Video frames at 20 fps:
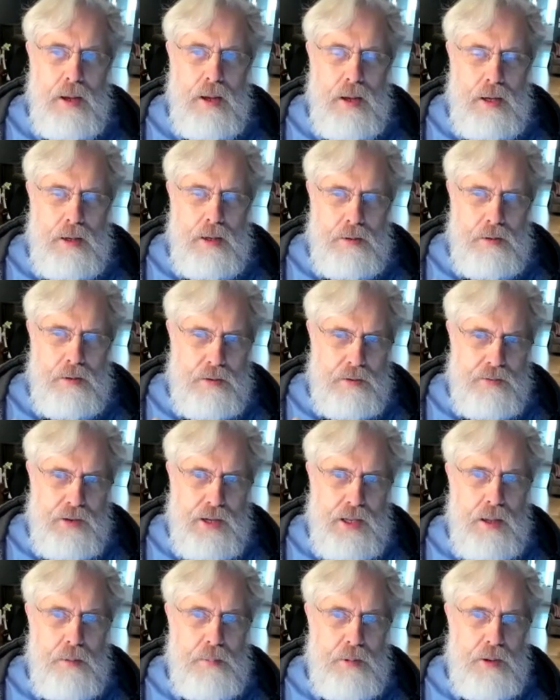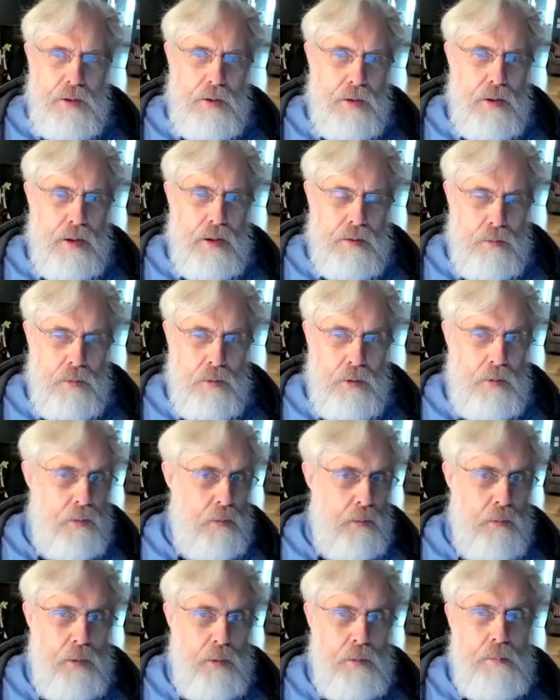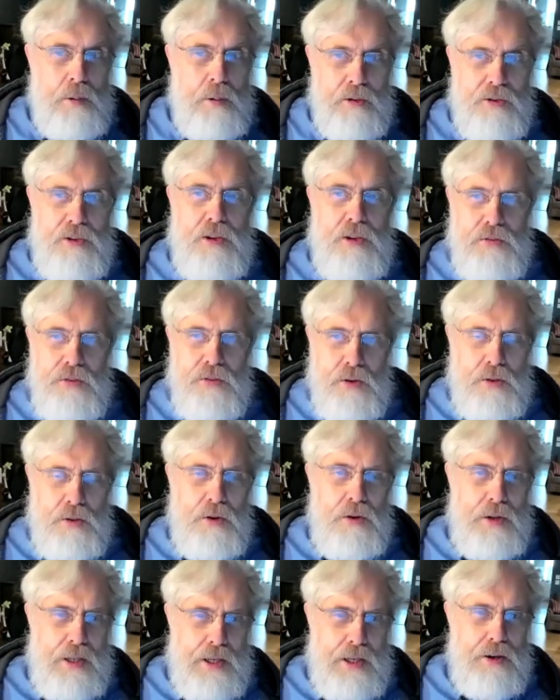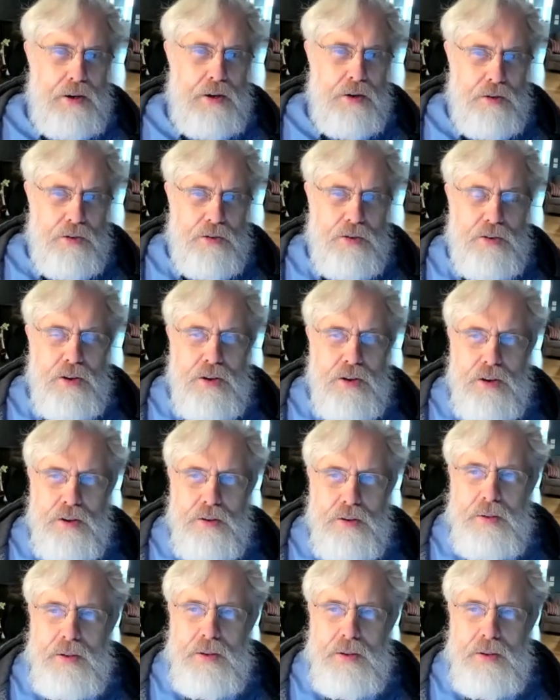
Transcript: I developed uh, would would persist for 30 years. Uh,